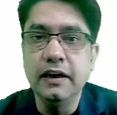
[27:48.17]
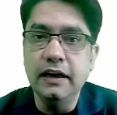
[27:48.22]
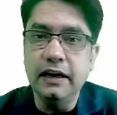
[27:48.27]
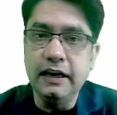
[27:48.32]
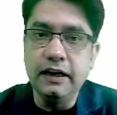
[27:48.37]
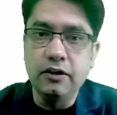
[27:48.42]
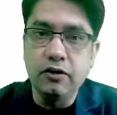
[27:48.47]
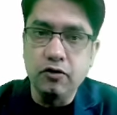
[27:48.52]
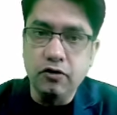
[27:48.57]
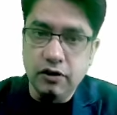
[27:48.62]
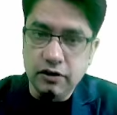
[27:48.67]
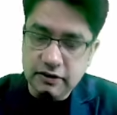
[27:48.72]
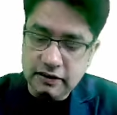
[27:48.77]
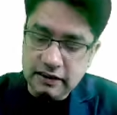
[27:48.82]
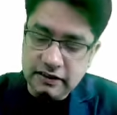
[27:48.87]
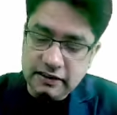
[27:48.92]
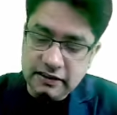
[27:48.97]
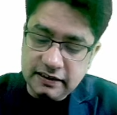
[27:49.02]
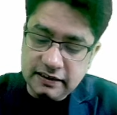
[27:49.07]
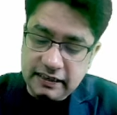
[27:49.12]
It
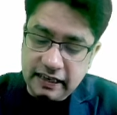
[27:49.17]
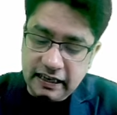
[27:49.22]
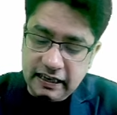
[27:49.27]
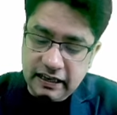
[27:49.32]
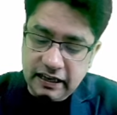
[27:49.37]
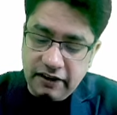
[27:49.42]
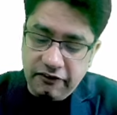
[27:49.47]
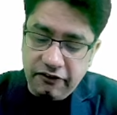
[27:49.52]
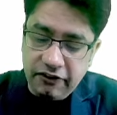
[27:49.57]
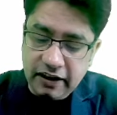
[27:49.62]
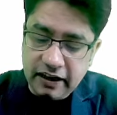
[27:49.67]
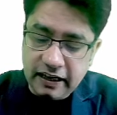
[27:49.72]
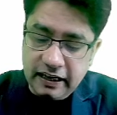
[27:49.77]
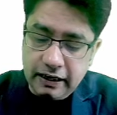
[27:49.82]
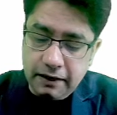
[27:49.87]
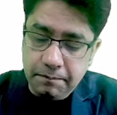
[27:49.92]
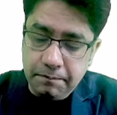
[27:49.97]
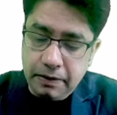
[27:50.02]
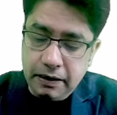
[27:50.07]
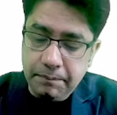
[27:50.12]
causes
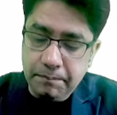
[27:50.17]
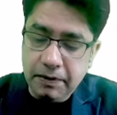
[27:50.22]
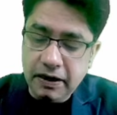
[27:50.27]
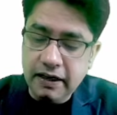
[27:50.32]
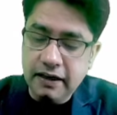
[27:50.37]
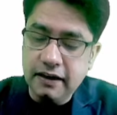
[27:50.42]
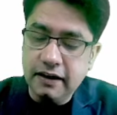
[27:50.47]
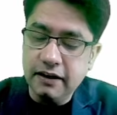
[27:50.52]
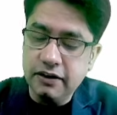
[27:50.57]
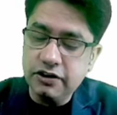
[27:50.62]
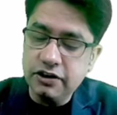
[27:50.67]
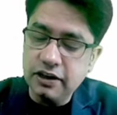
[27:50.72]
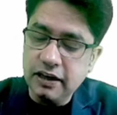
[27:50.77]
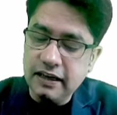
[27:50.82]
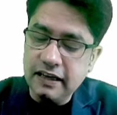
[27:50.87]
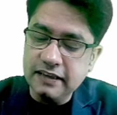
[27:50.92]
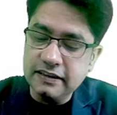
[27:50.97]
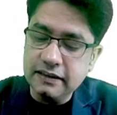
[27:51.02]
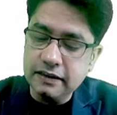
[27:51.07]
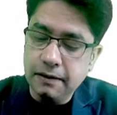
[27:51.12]
significant BP reduction
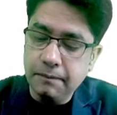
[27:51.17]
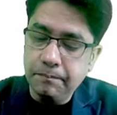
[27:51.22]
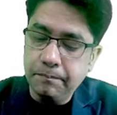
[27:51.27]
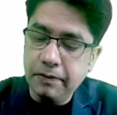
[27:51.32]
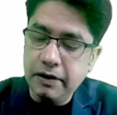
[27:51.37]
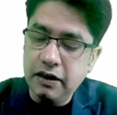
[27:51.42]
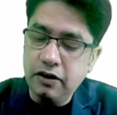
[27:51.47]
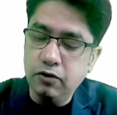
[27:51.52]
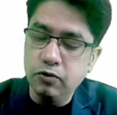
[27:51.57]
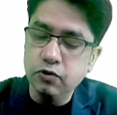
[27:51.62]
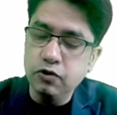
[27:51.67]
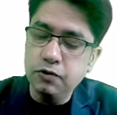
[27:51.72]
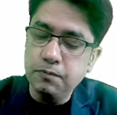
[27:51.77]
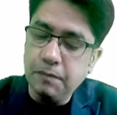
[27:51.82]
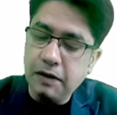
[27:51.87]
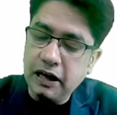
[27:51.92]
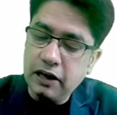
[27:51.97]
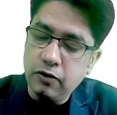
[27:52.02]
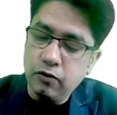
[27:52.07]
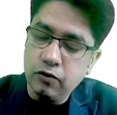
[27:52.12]
as compared to
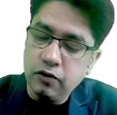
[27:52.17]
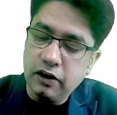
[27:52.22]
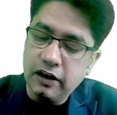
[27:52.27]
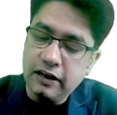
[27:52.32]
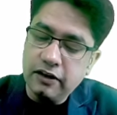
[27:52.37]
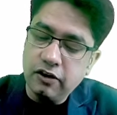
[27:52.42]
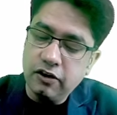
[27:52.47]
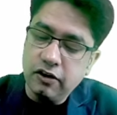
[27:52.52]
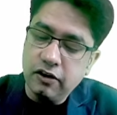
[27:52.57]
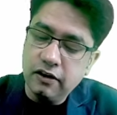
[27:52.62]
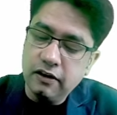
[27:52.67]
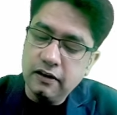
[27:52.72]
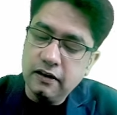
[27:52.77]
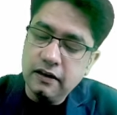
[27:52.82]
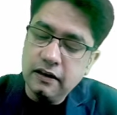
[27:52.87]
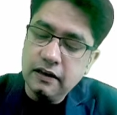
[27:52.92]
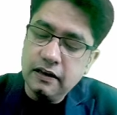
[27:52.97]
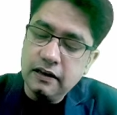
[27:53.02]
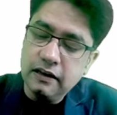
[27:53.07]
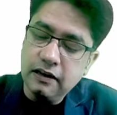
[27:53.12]
spironolactone.
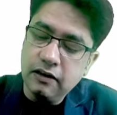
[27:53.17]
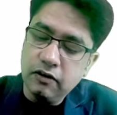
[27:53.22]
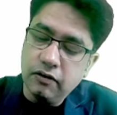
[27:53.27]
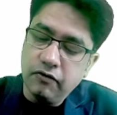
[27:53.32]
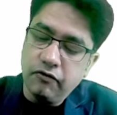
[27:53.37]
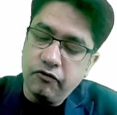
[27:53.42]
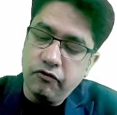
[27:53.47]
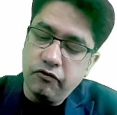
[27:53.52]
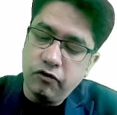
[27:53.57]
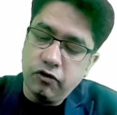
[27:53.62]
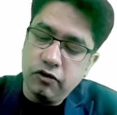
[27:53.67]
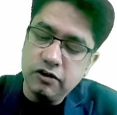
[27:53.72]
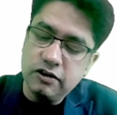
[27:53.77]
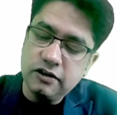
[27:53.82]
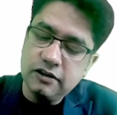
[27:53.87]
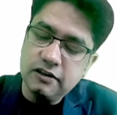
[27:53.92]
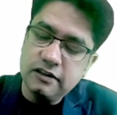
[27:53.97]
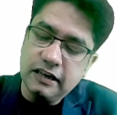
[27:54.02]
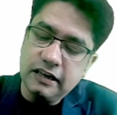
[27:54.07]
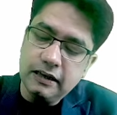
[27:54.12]
Now the fourth
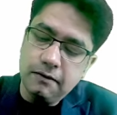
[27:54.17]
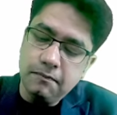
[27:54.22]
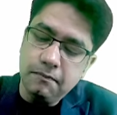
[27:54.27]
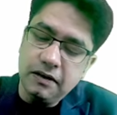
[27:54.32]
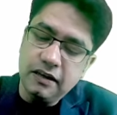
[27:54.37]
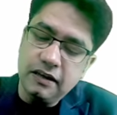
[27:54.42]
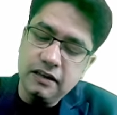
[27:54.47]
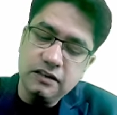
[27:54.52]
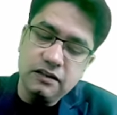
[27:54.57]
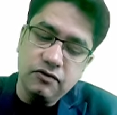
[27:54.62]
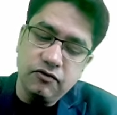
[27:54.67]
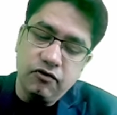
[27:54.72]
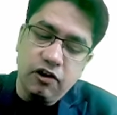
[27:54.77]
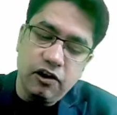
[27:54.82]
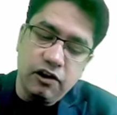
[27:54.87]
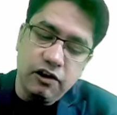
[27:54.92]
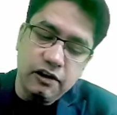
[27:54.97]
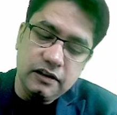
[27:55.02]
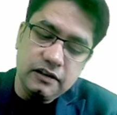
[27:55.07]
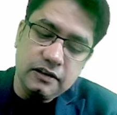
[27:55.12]
statement is
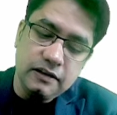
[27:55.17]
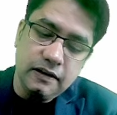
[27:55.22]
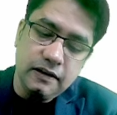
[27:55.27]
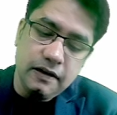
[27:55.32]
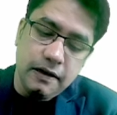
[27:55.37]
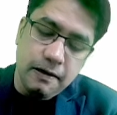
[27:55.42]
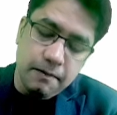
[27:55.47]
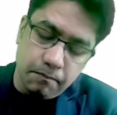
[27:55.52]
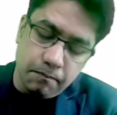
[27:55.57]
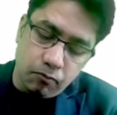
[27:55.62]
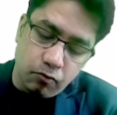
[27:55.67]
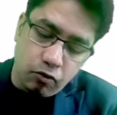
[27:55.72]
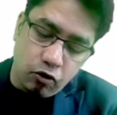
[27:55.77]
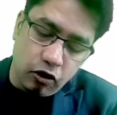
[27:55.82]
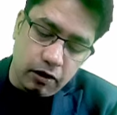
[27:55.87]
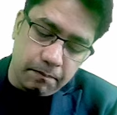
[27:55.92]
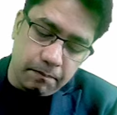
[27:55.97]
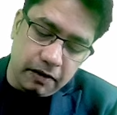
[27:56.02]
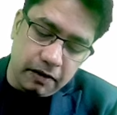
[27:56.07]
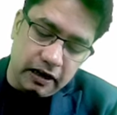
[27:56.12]
false.
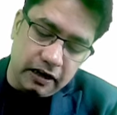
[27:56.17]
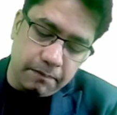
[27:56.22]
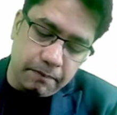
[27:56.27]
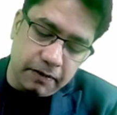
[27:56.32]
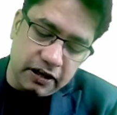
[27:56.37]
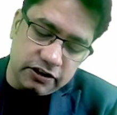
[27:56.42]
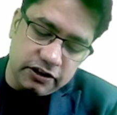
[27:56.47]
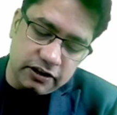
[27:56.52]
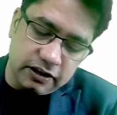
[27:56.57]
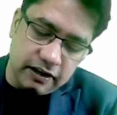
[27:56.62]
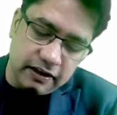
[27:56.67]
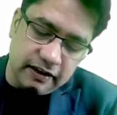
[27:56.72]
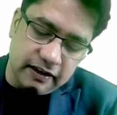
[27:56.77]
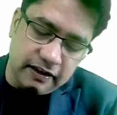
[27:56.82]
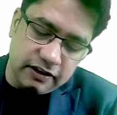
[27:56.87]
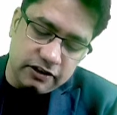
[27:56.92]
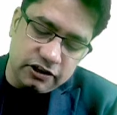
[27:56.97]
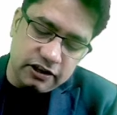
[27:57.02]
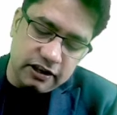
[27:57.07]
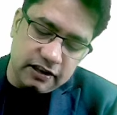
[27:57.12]
More blood pressure
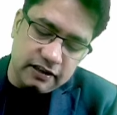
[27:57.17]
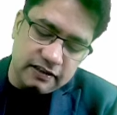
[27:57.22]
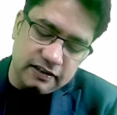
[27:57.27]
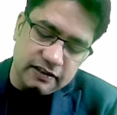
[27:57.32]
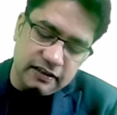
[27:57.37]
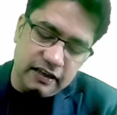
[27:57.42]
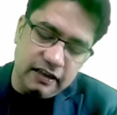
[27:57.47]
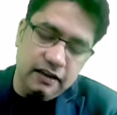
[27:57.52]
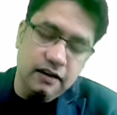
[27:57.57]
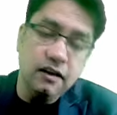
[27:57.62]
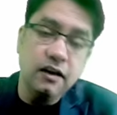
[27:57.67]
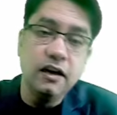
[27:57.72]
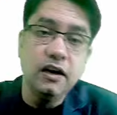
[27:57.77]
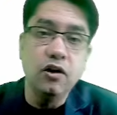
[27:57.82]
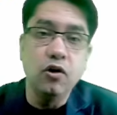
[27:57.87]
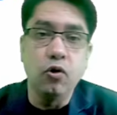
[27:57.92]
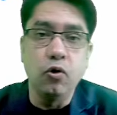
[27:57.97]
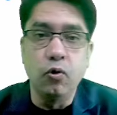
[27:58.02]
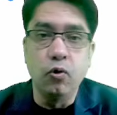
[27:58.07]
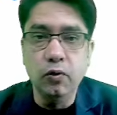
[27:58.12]
reduction is seen
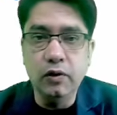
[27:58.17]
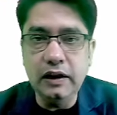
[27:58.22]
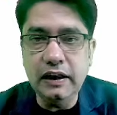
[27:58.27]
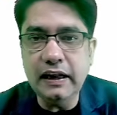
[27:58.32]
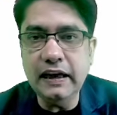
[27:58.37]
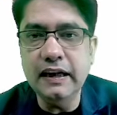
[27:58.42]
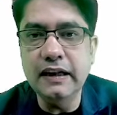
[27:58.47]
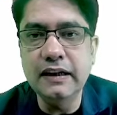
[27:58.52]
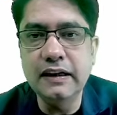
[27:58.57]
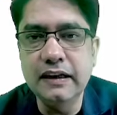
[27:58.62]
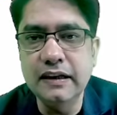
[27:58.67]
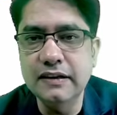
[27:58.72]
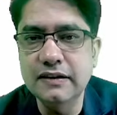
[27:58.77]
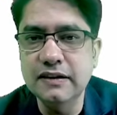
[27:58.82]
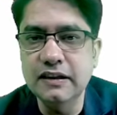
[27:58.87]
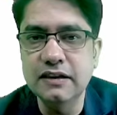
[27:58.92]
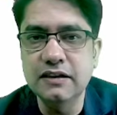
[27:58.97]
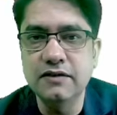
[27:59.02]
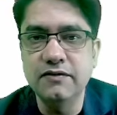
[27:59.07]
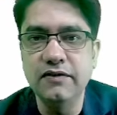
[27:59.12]
only in
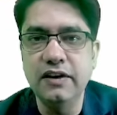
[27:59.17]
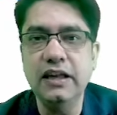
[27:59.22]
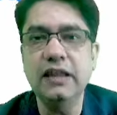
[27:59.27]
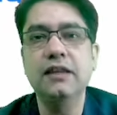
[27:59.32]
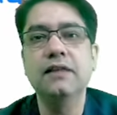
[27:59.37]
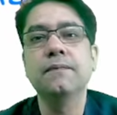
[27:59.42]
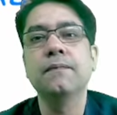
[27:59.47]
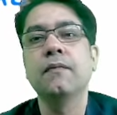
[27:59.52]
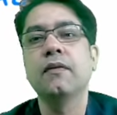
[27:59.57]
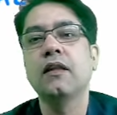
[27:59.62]
cases with